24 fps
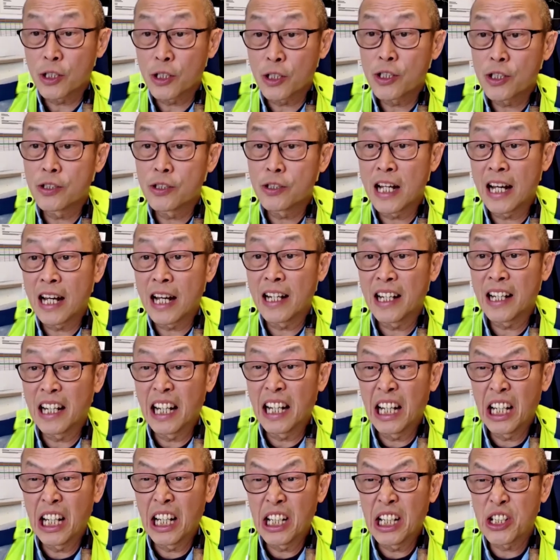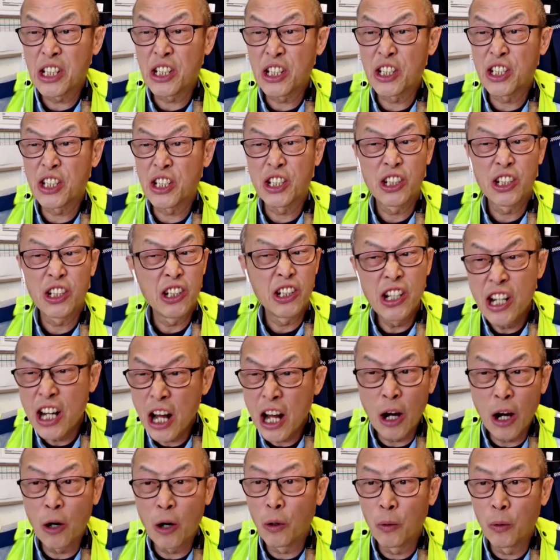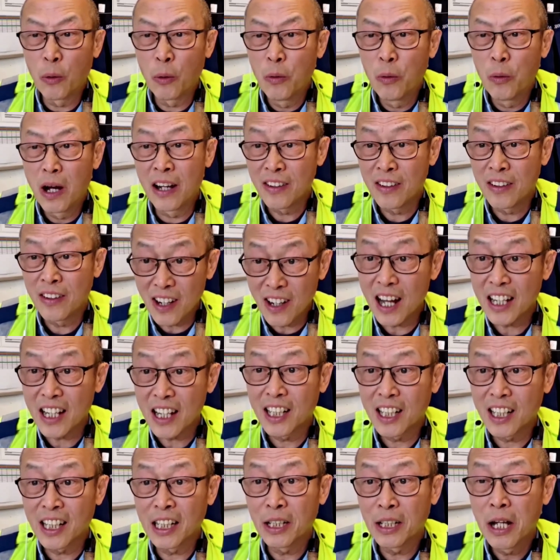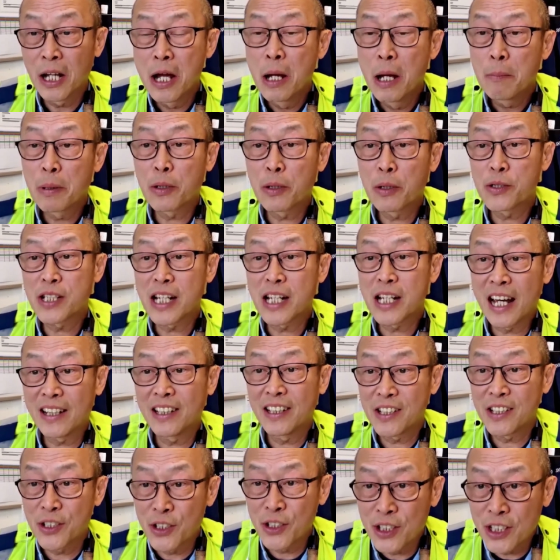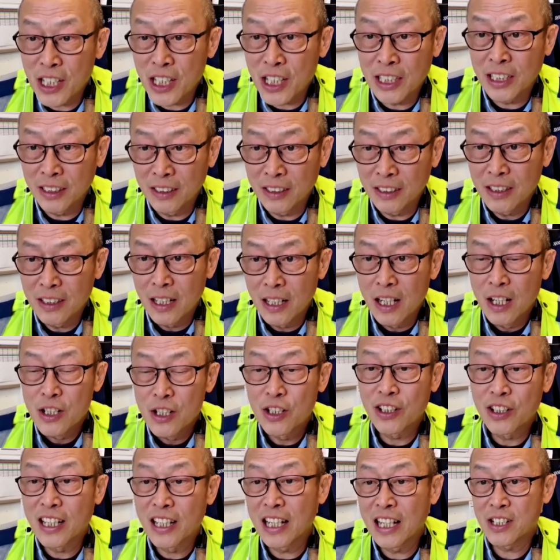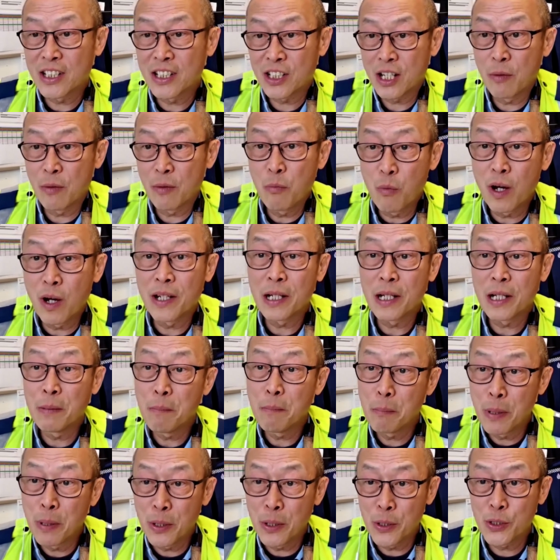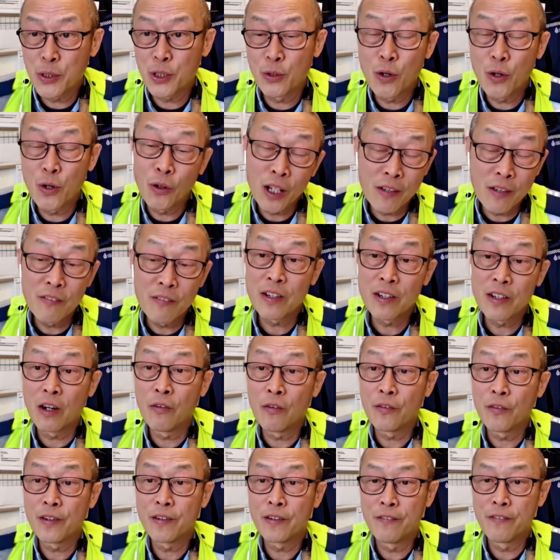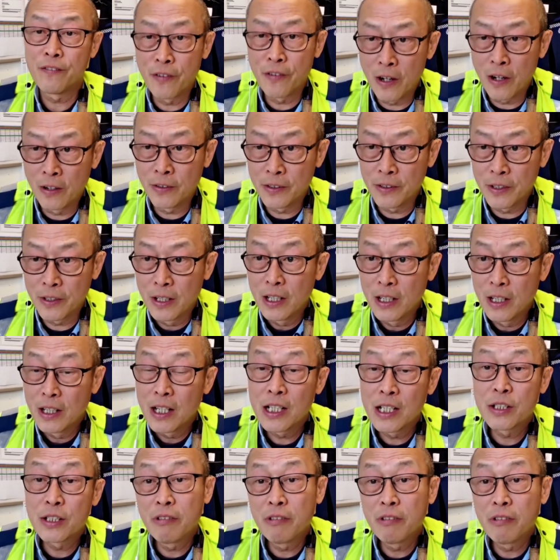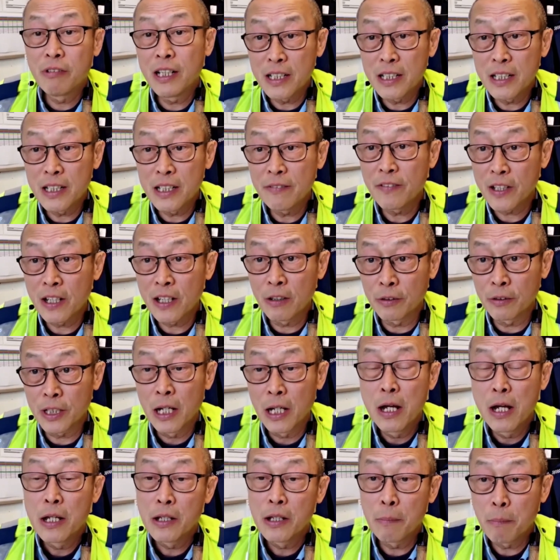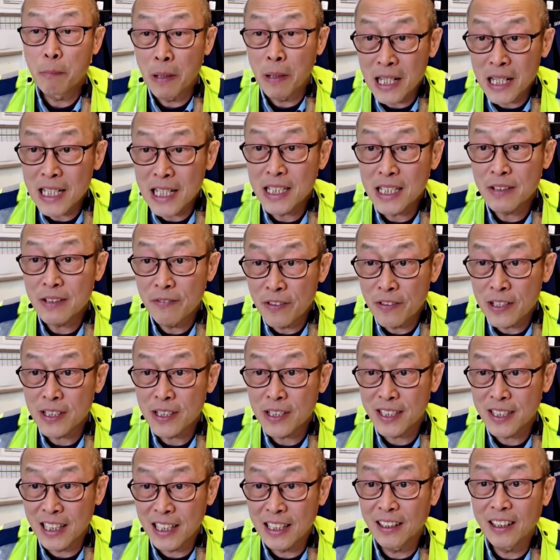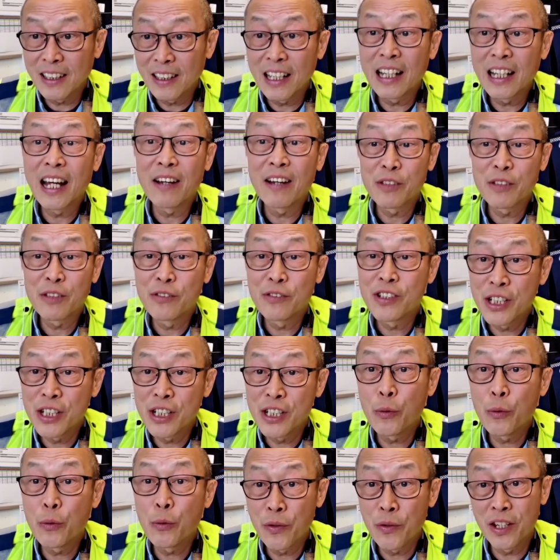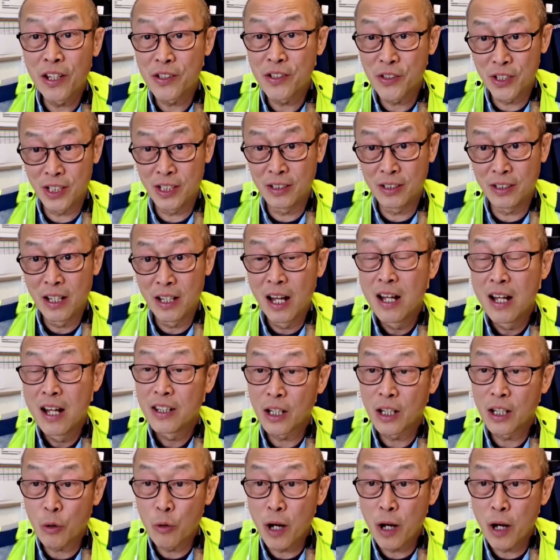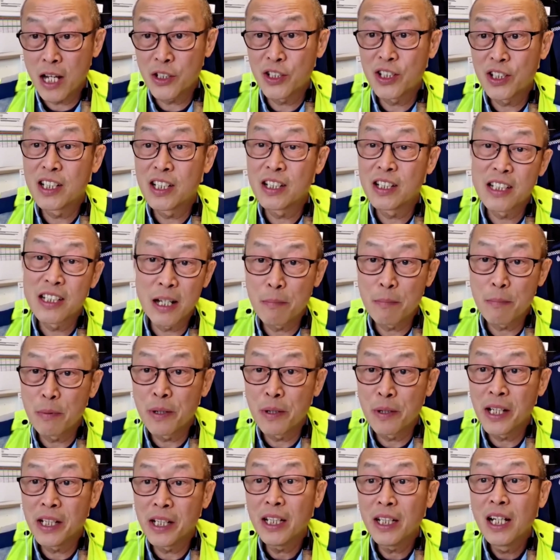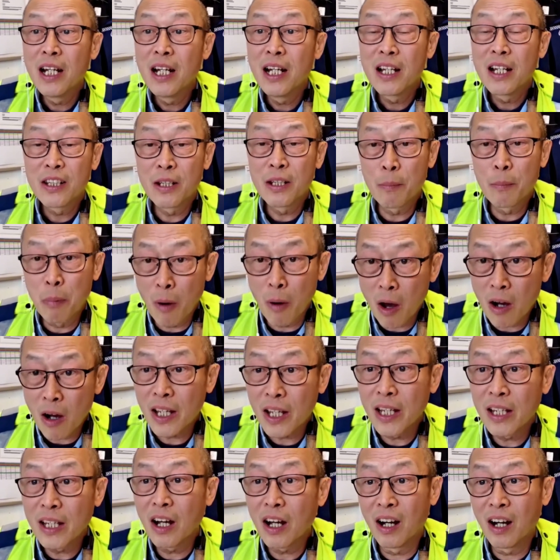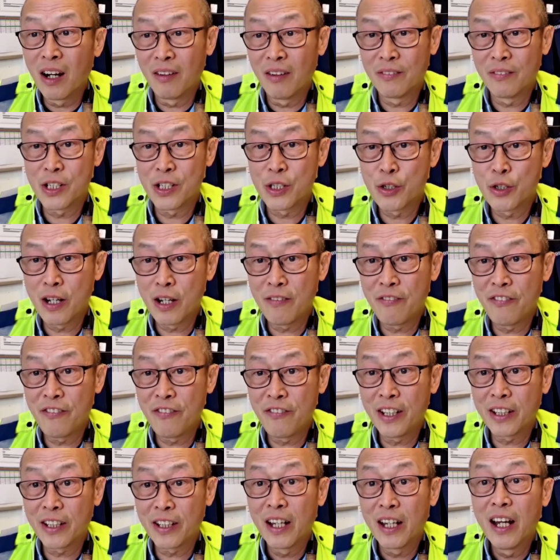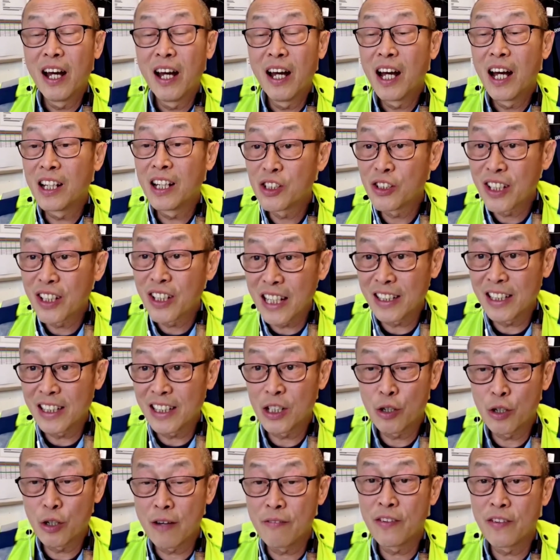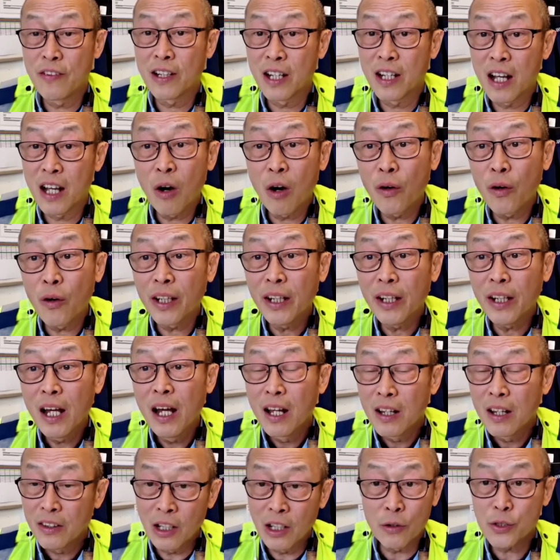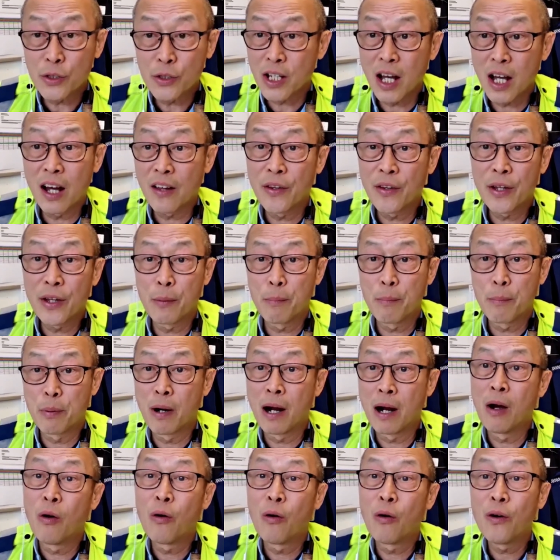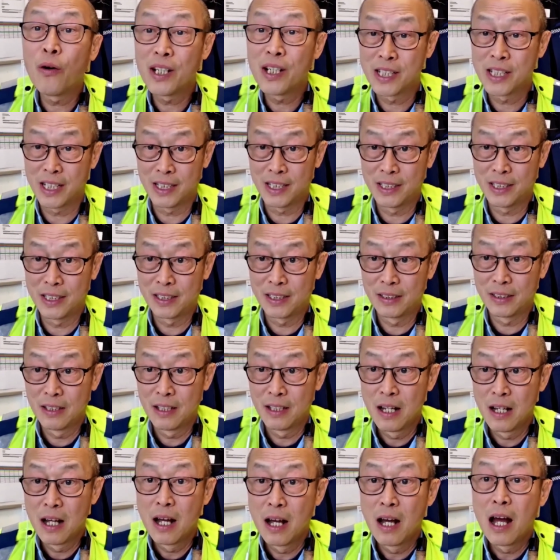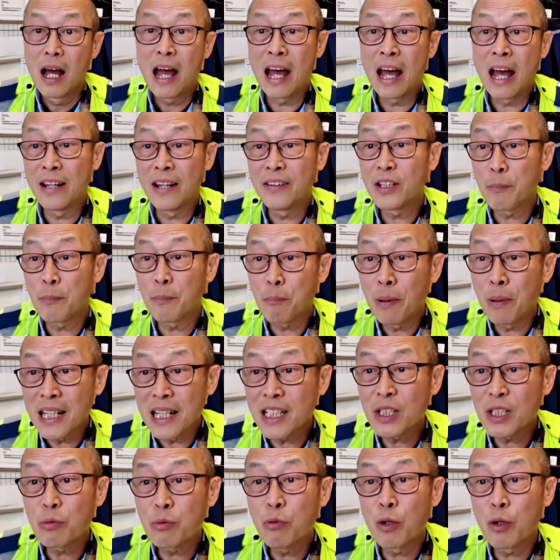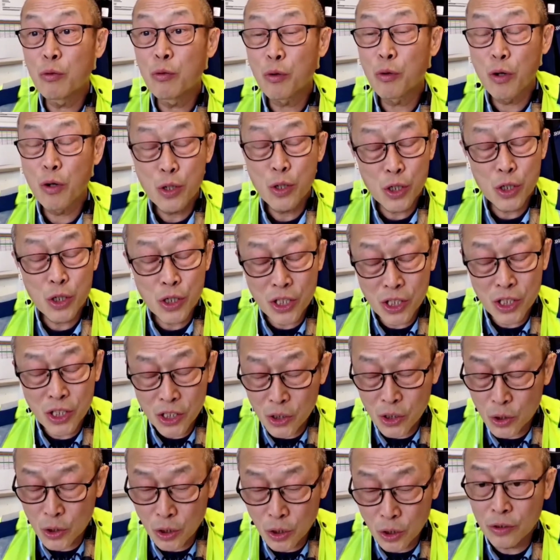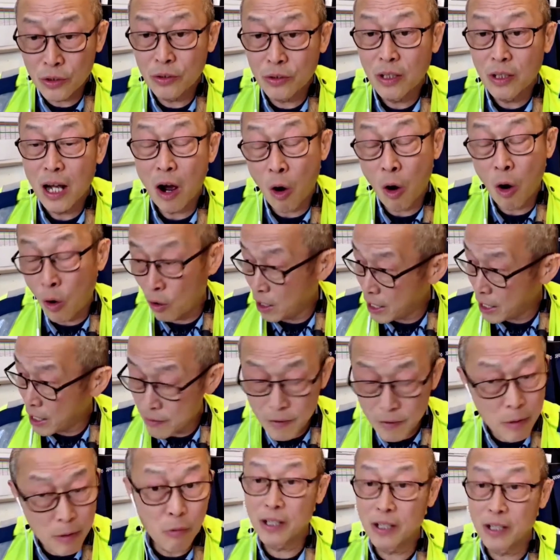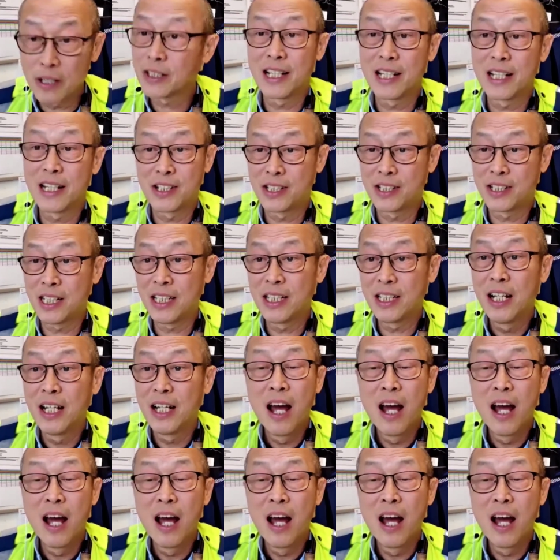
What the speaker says: to that is no, unlikely, because at the scene, to get someone in person or even over the phone is really difficult. The police, first thing, they have to deal with the scene, the crash, the debris, the blocking of the traffic, and to get the traffic going. Those are their priorities. And police will soon, or everyone can see